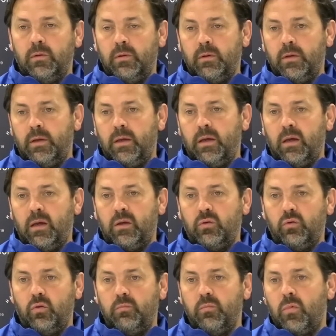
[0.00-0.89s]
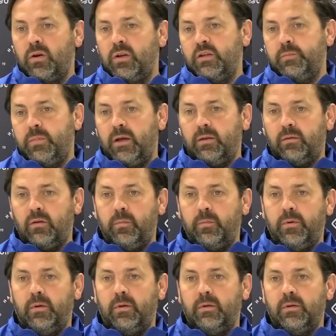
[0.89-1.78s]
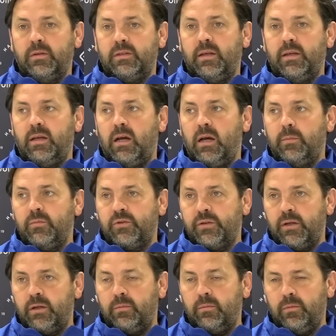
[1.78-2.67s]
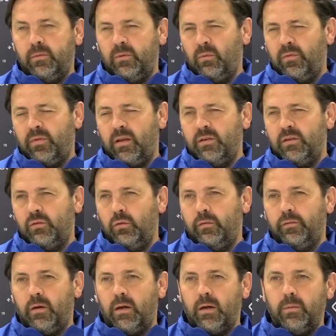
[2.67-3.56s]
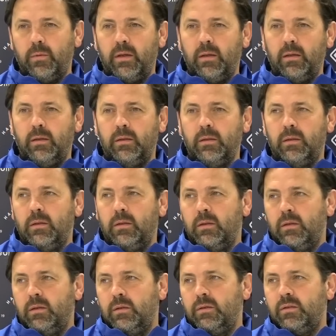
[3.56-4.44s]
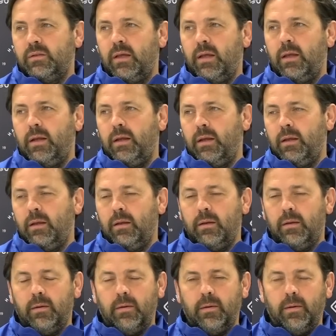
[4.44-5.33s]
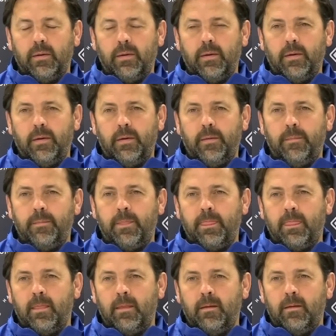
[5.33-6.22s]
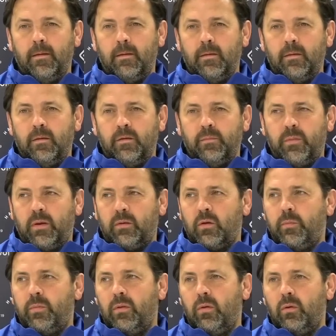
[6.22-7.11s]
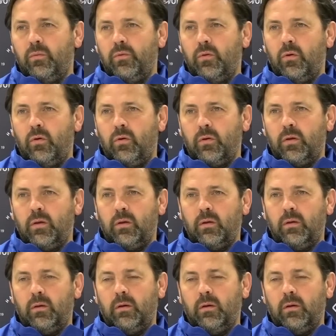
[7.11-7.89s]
Ewan Murray's picked up a slight hamstring. I don't think he's too far away. Steady. He's picked up a little knock.